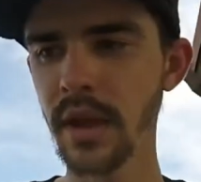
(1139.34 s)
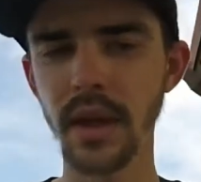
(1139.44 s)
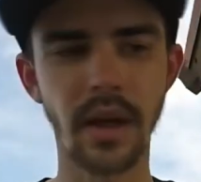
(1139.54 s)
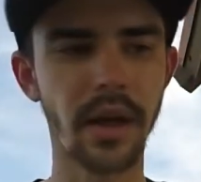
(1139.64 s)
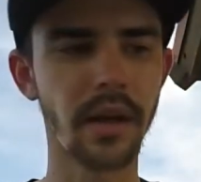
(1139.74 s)

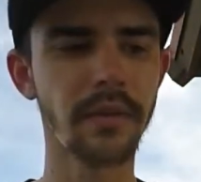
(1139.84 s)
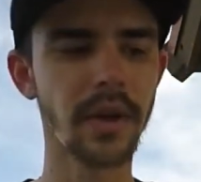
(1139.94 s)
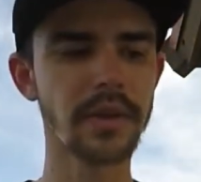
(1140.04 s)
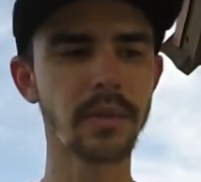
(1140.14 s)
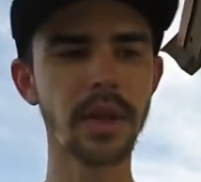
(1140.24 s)
I've
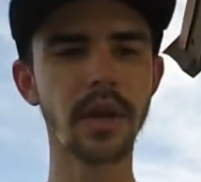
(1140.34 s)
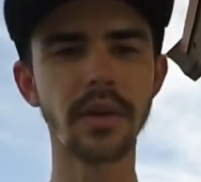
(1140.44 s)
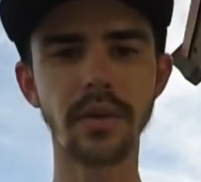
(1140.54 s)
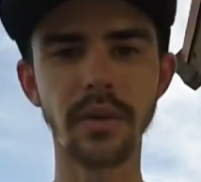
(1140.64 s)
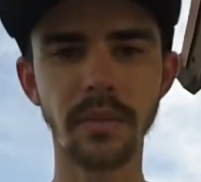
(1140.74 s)
got some of the
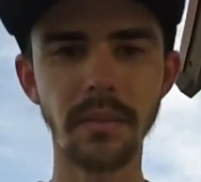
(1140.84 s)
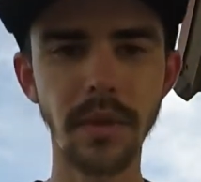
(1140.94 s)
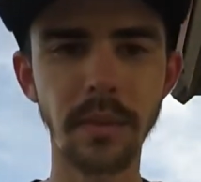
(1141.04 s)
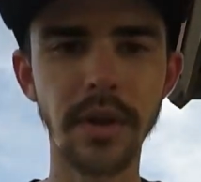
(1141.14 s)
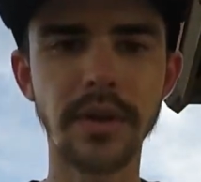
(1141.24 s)
other
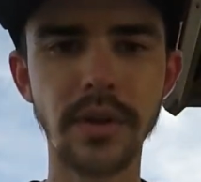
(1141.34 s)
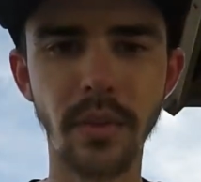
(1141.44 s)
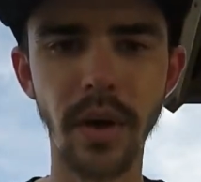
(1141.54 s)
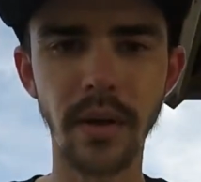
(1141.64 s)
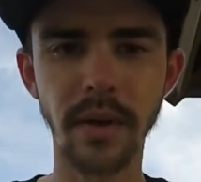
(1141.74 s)
lipless as
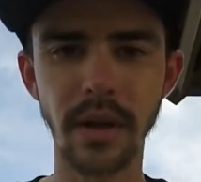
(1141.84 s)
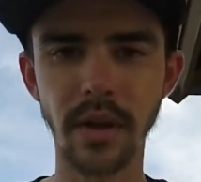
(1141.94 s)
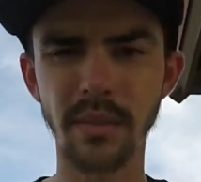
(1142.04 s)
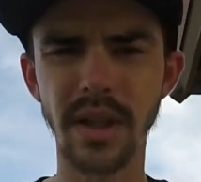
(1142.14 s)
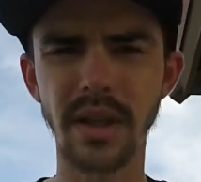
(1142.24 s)
well. I've got
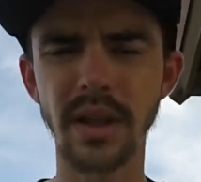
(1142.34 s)
them in